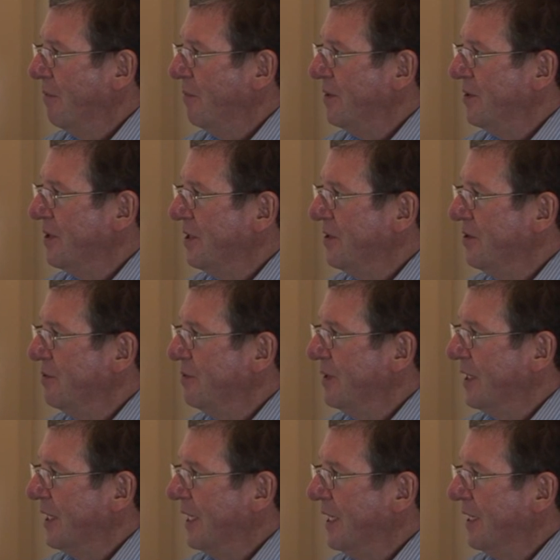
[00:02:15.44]
which I do with
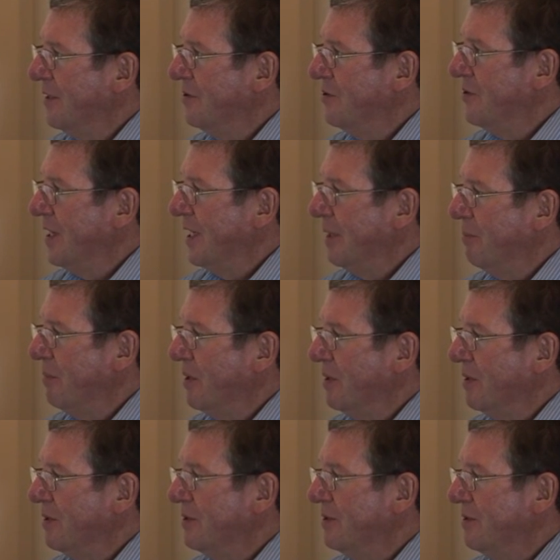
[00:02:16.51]
a click and drag
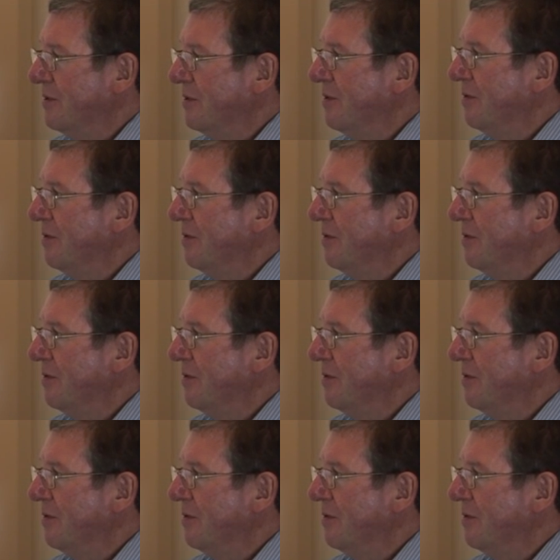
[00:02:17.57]
box,